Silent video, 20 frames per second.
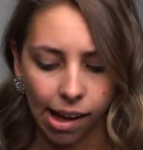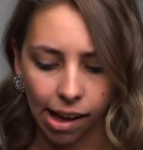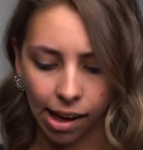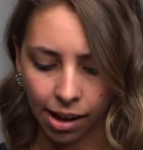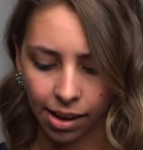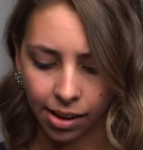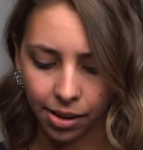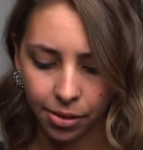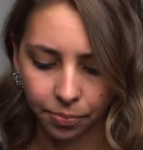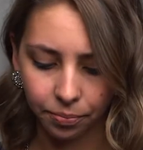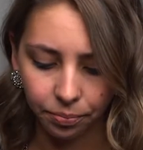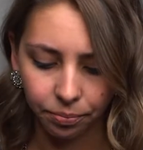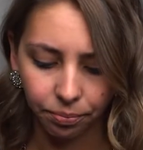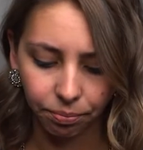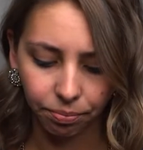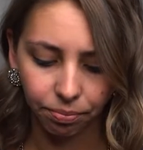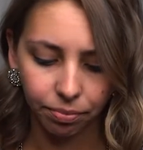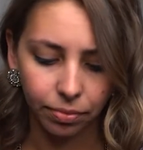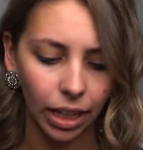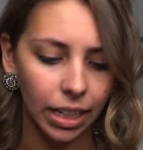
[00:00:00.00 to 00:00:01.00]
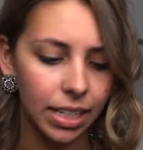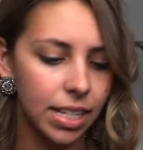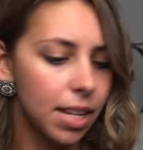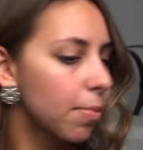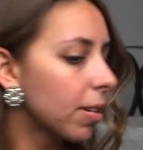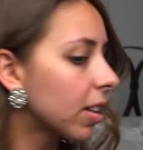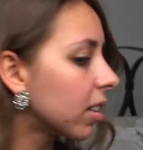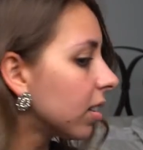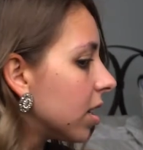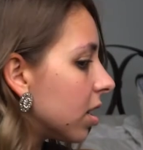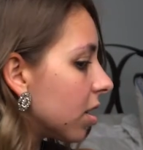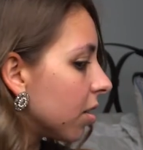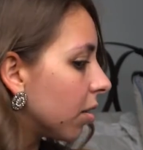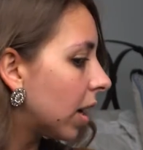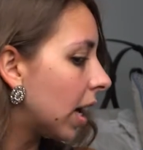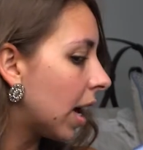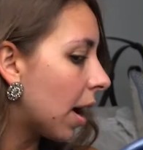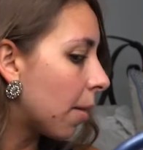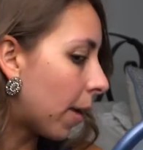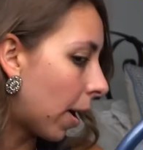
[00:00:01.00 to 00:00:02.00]
I typically do
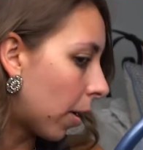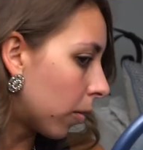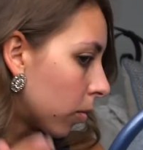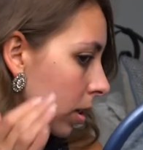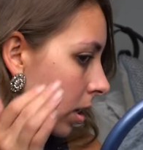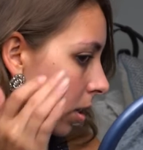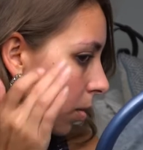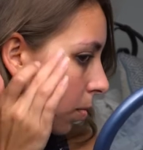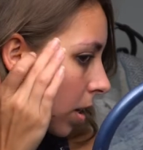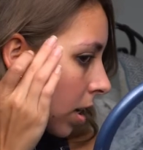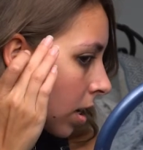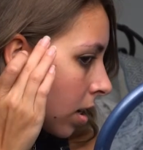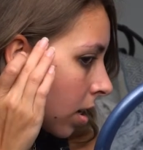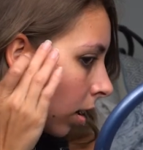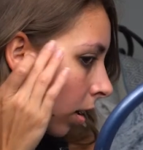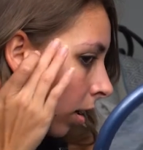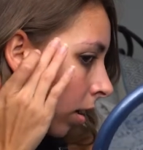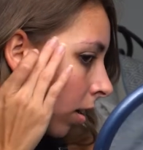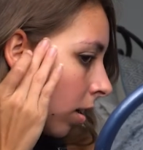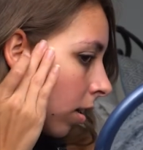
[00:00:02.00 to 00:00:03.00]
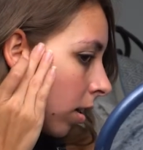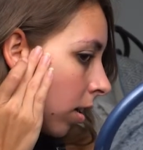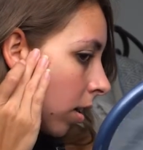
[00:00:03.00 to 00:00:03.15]
it about once a week.